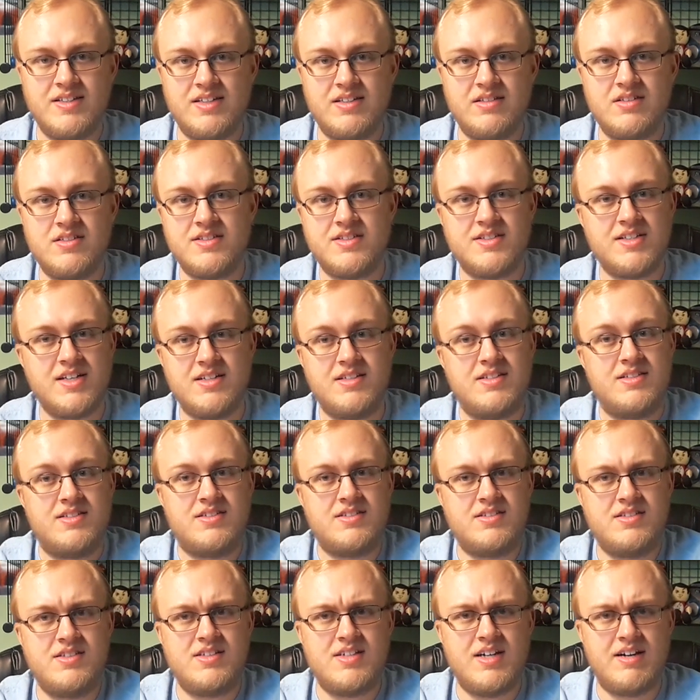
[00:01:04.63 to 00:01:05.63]
it's
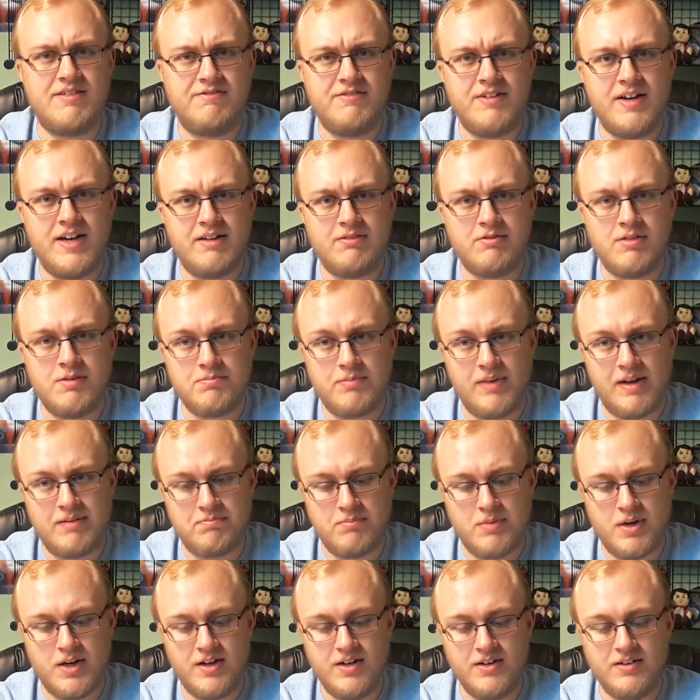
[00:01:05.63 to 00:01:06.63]
just stuff I
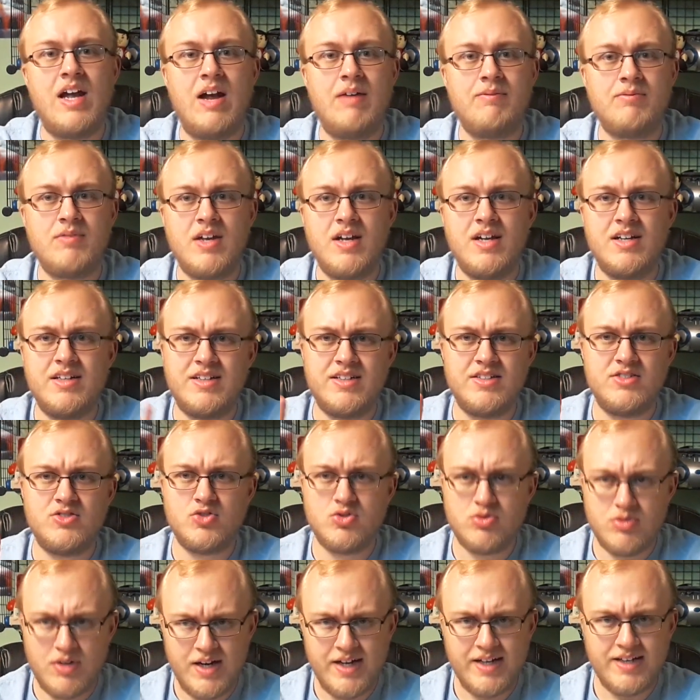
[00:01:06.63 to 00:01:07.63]
remember. I'm gonna
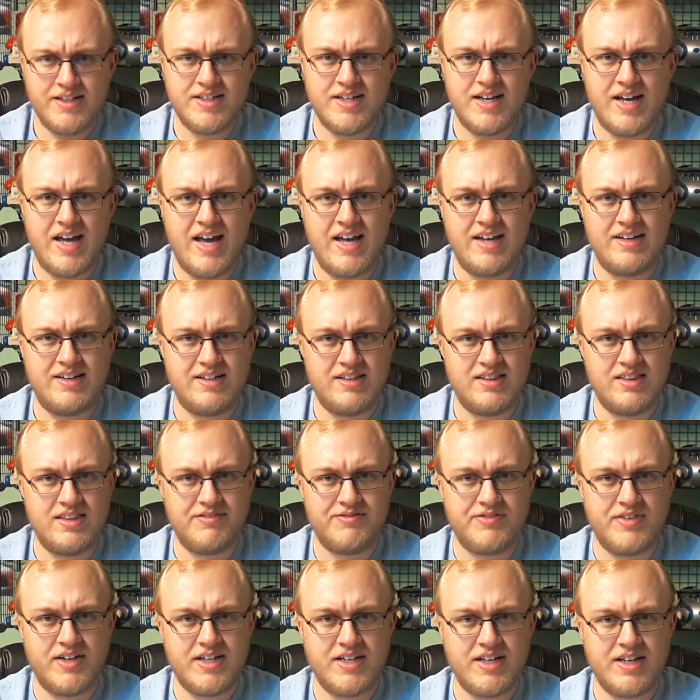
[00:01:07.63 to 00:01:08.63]
try to edit the
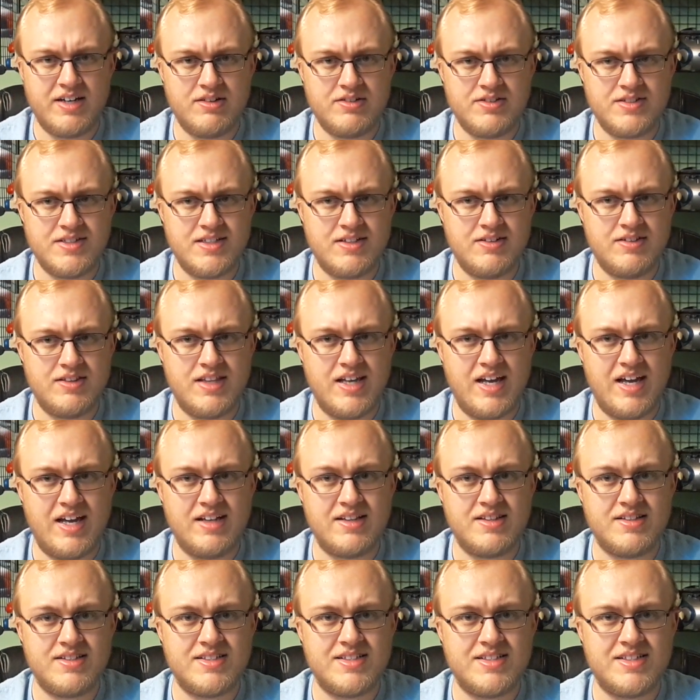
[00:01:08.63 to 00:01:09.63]
video so that
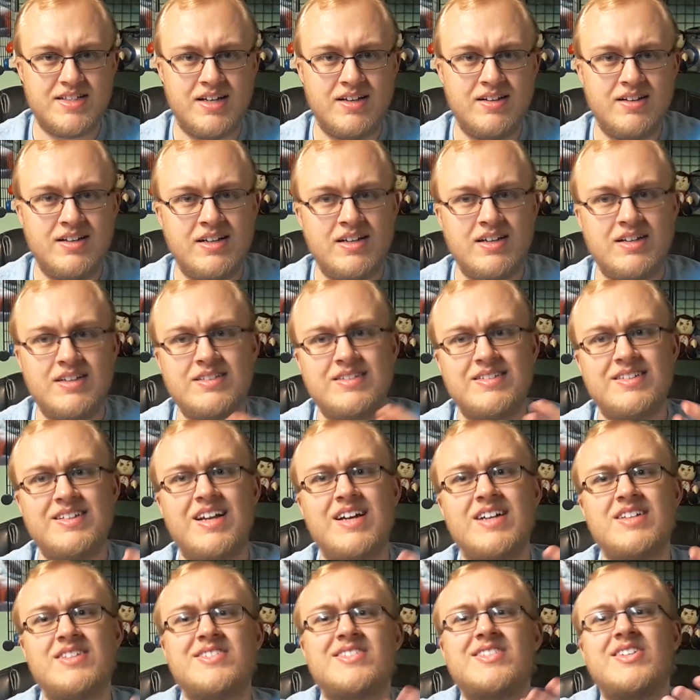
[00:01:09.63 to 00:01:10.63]
it's
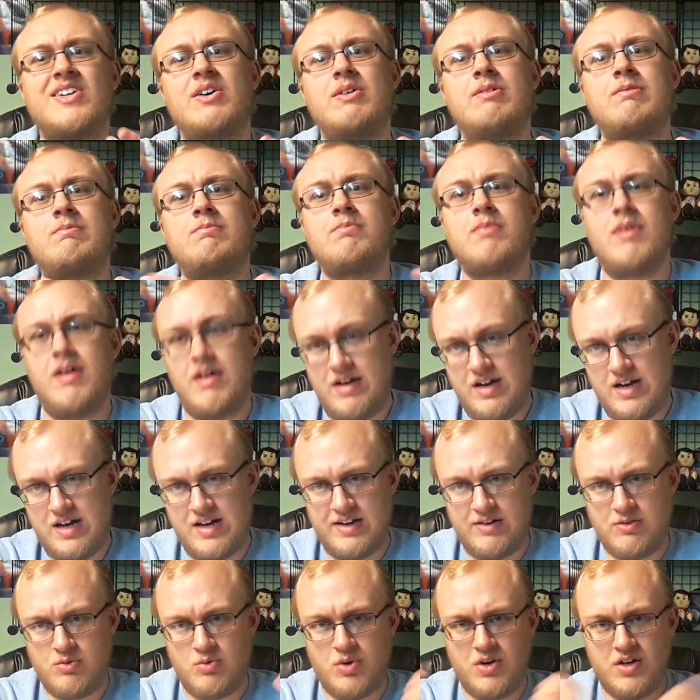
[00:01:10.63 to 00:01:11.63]
not so
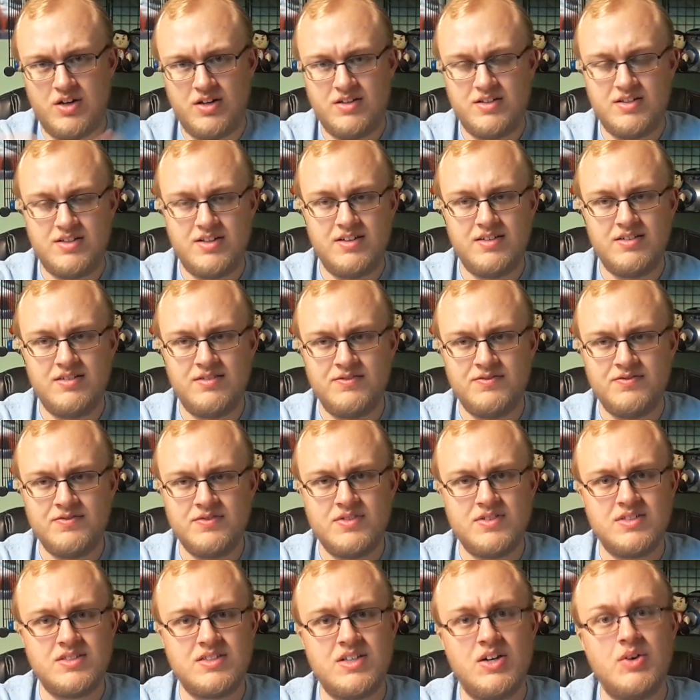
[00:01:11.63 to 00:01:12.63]
awkward.
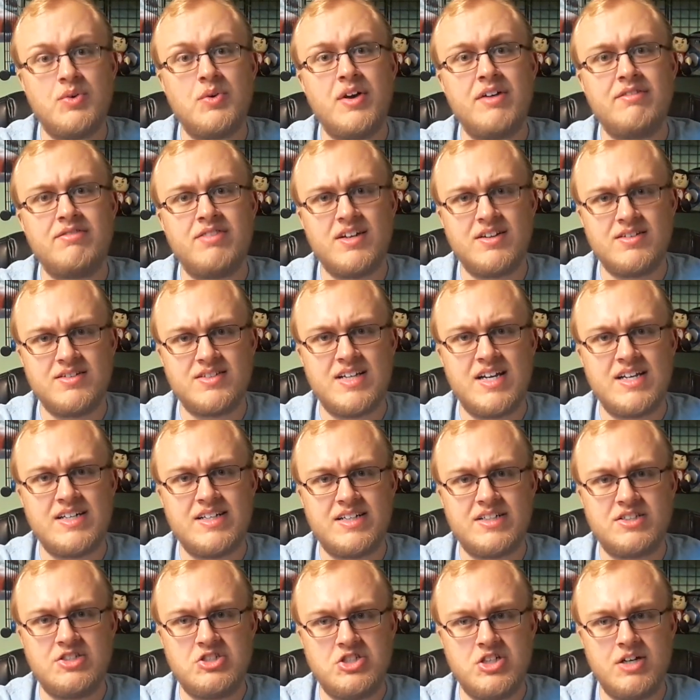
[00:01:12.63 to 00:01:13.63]
So if there's
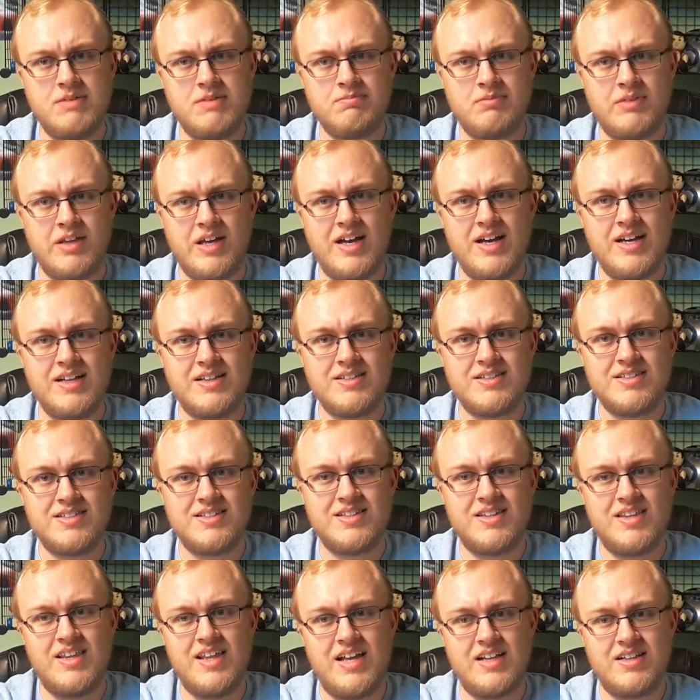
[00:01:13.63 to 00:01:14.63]
any jump cuts,
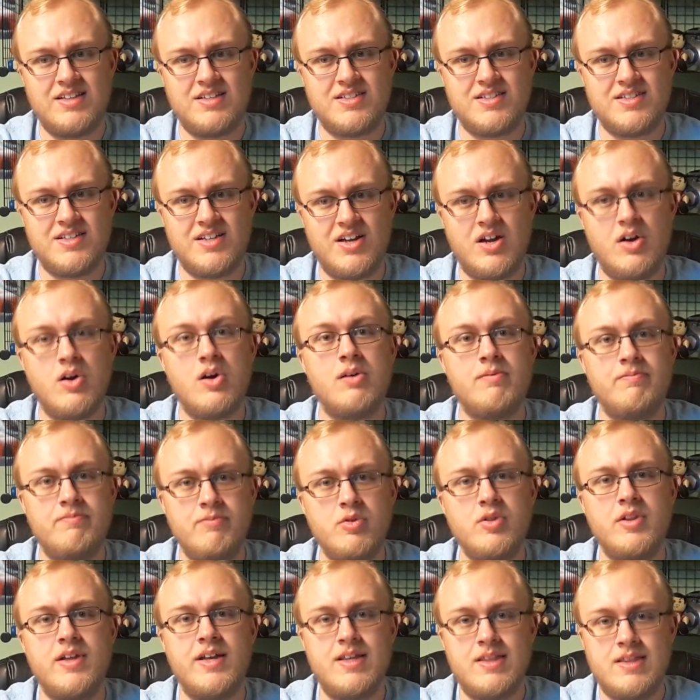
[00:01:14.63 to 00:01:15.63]
that's
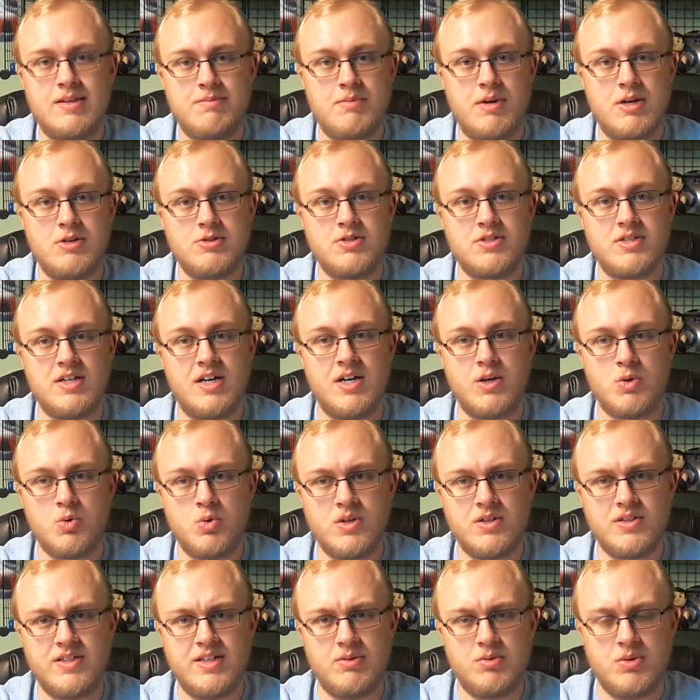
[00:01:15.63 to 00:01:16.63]
hopefully the most
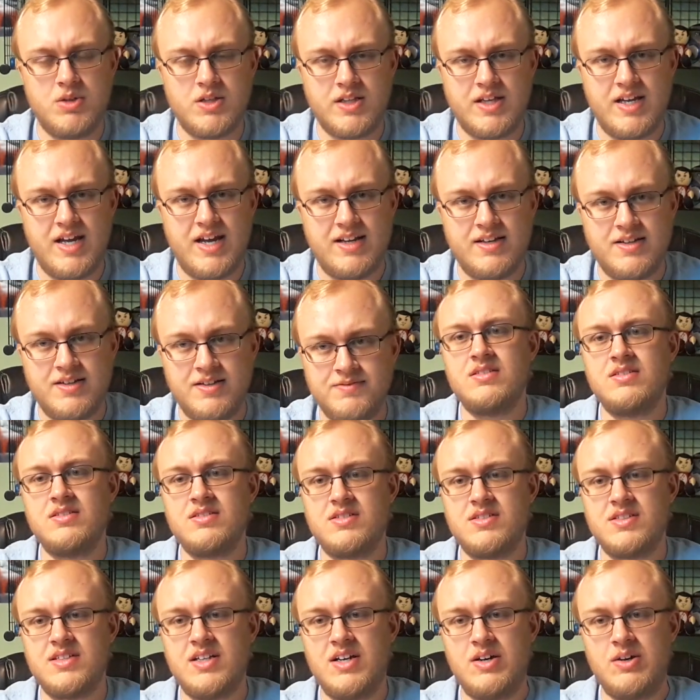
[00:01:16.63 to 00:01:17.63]
awkward it will get.
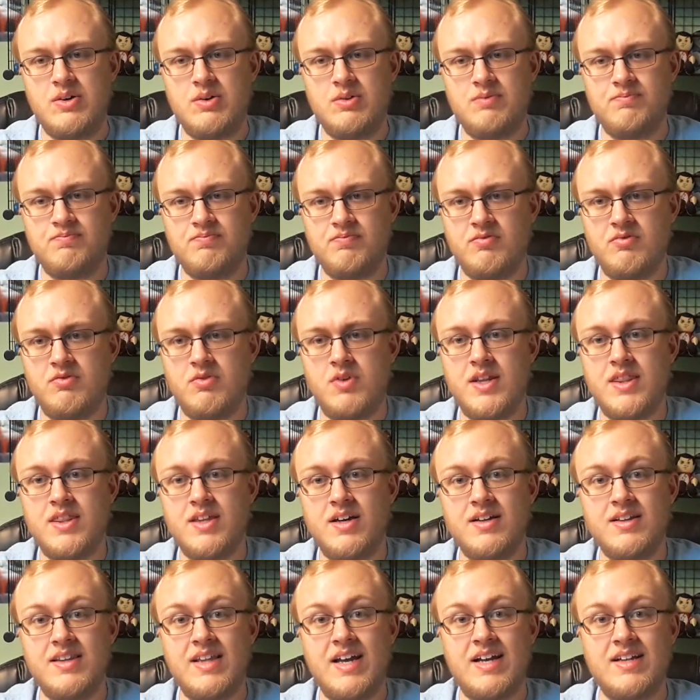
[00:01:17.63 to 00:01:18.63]
So, with
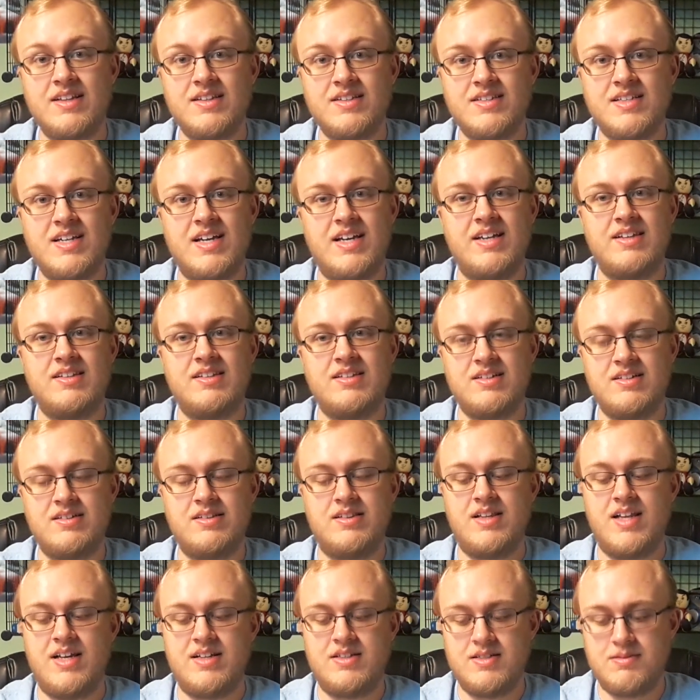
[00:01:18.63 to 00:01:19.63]
all that said,
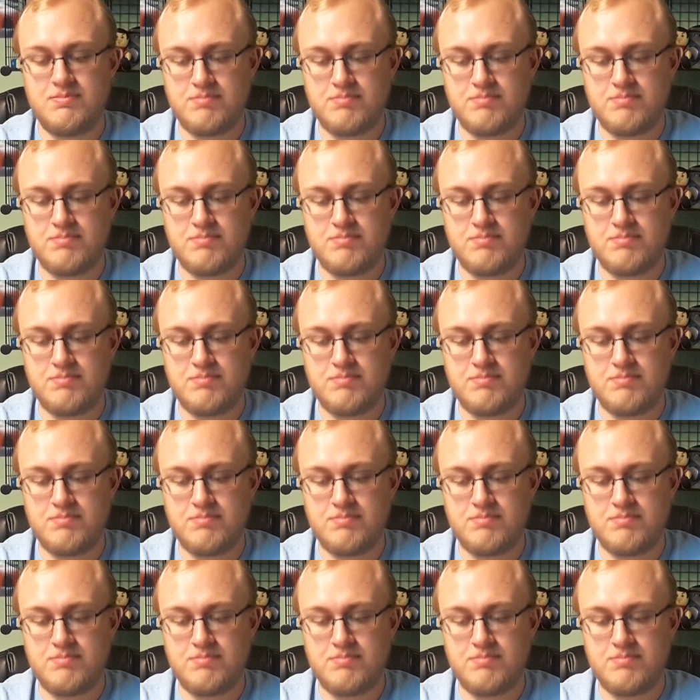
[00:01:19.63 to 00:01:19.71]
let's